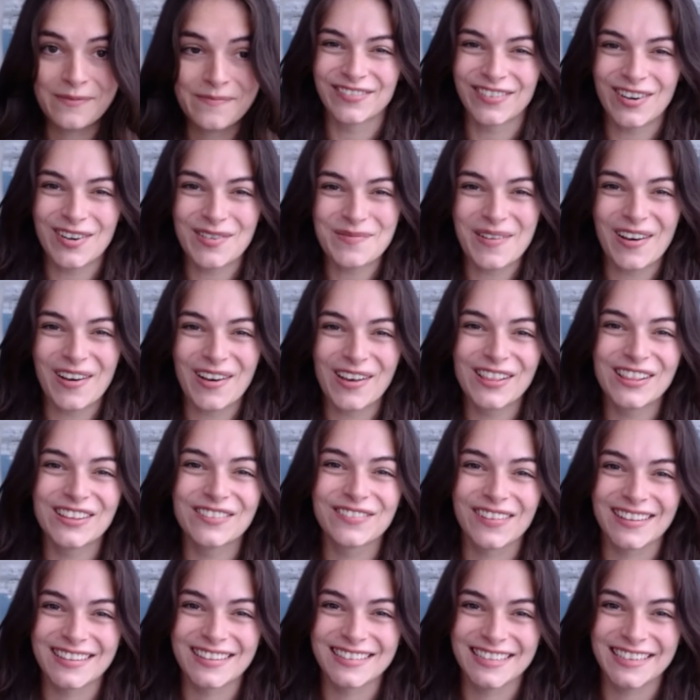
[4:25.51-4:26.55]
From all of
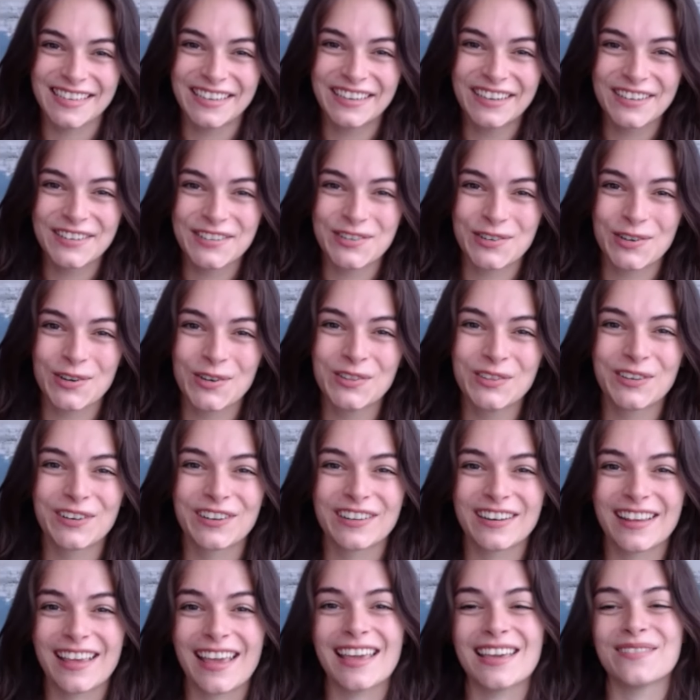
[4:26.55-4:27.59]
us here at Trollord
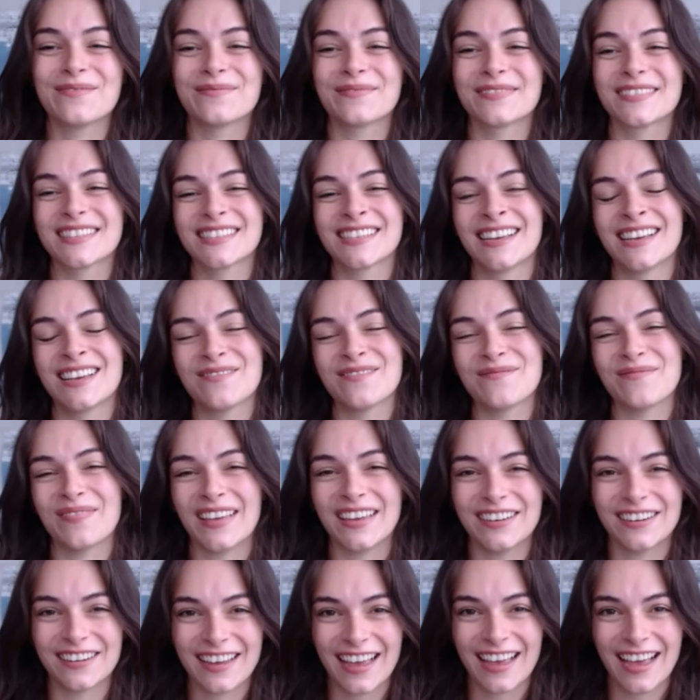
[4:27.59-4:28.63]
Games, may
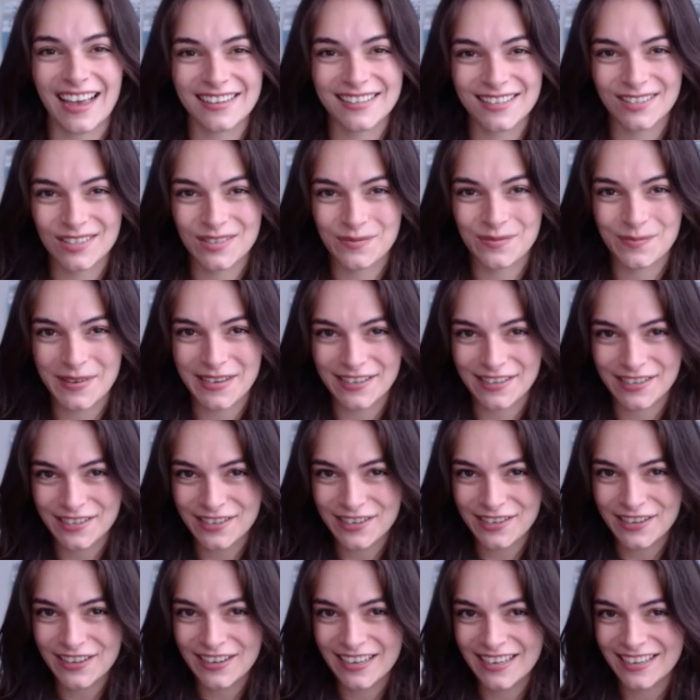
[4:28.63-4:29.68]
your castles be
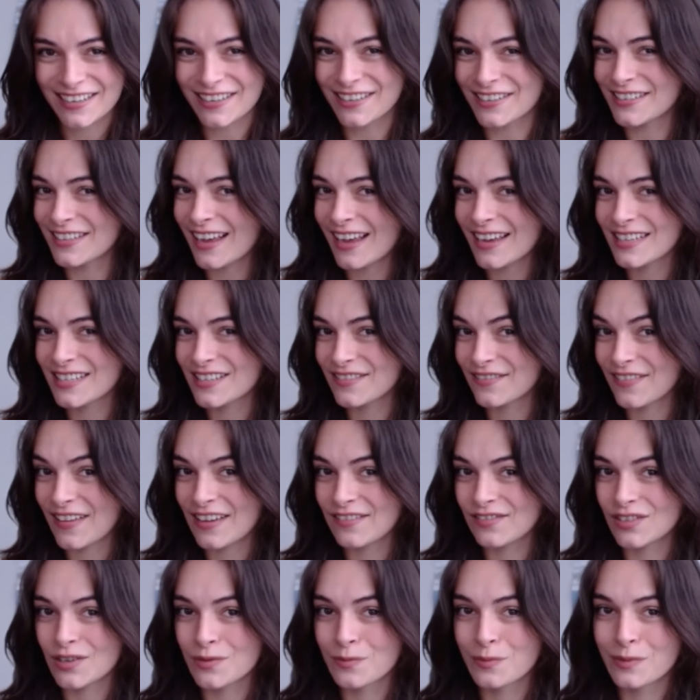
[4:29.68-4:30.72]
sturdy, your dice
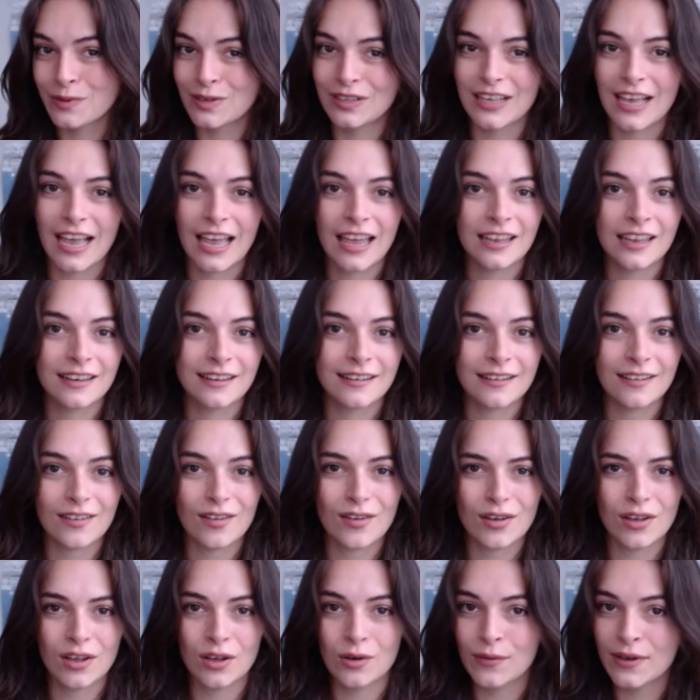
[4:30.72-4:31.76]
favorable, and
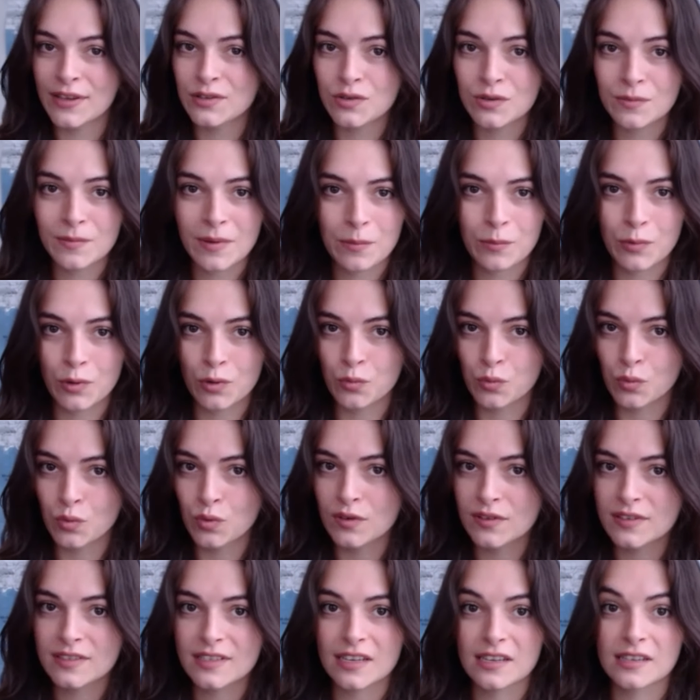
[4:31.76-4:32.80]
always remember Rule
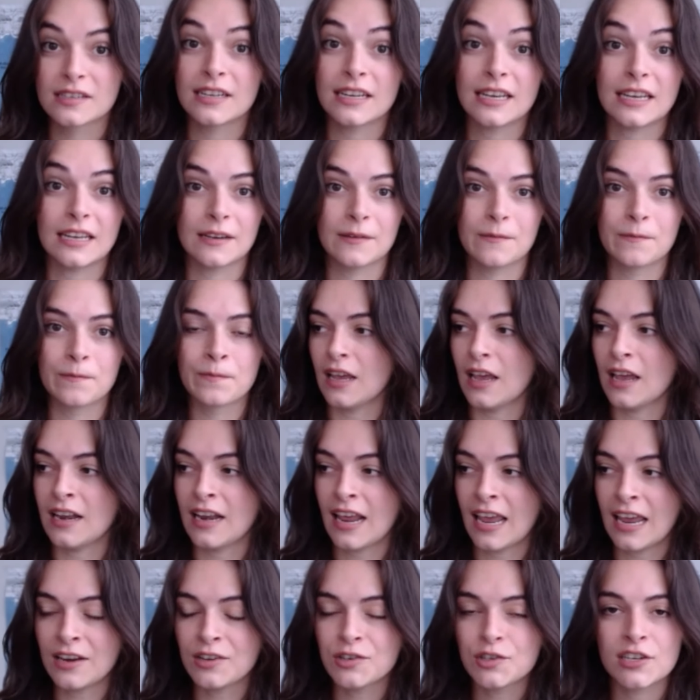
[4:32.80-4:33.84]
16. An
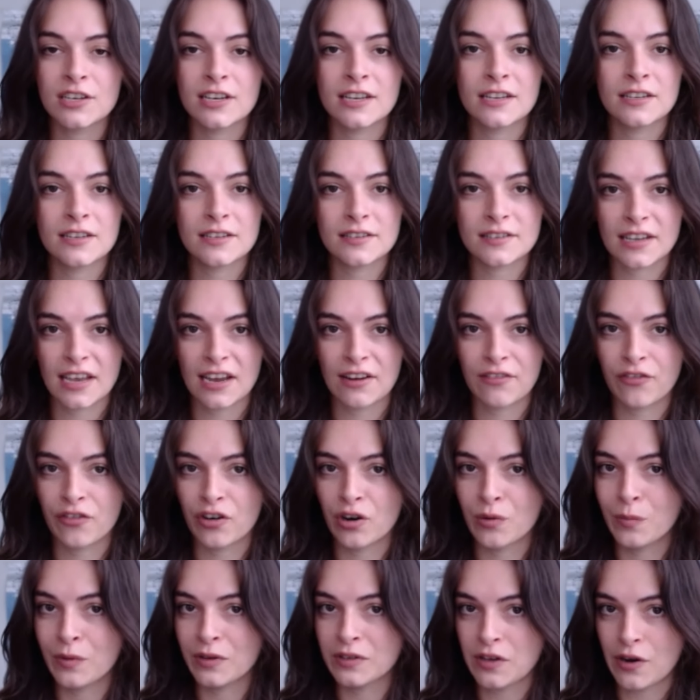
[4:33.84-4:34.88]
ancient
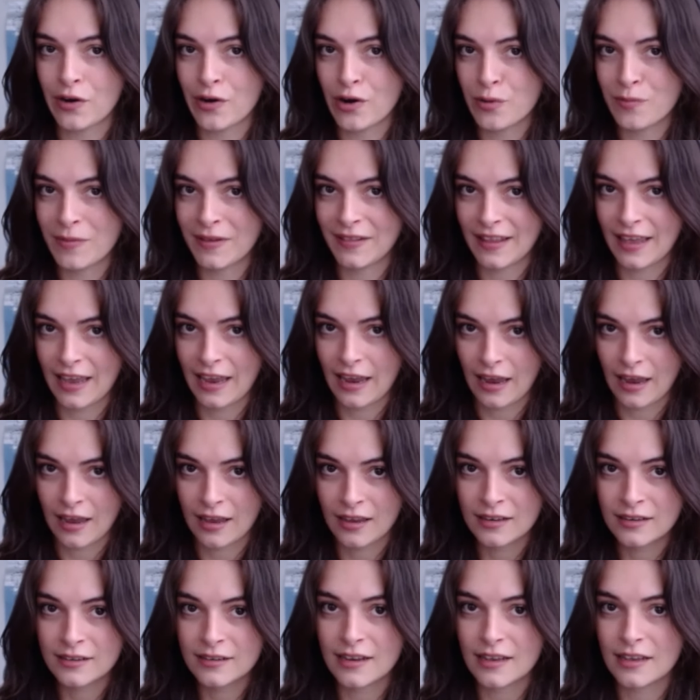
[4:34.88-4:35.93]
indecipherable tome in the
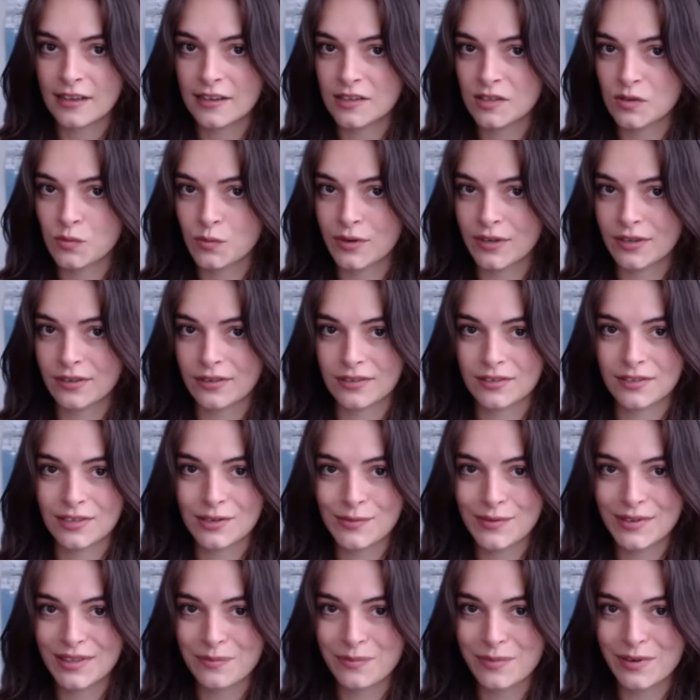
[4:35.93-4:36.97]
hand is worth 2
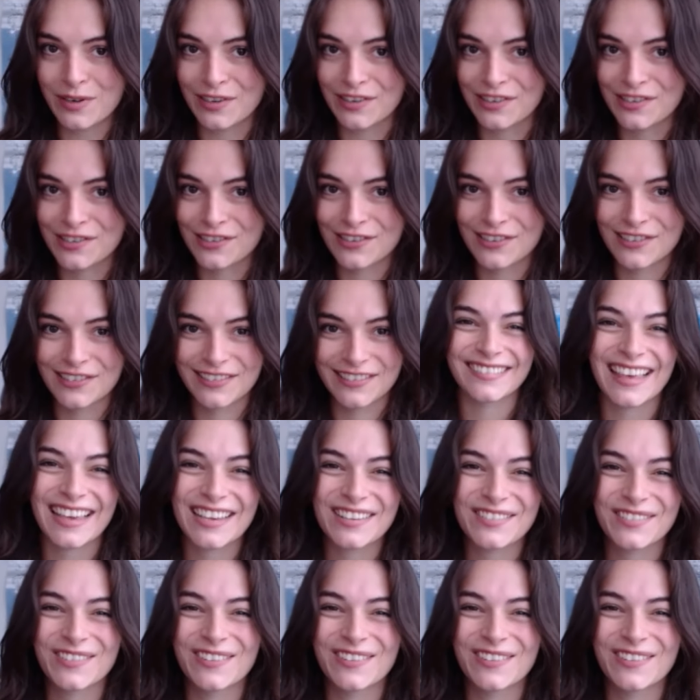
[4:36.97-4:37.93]
in the bush. Thanks for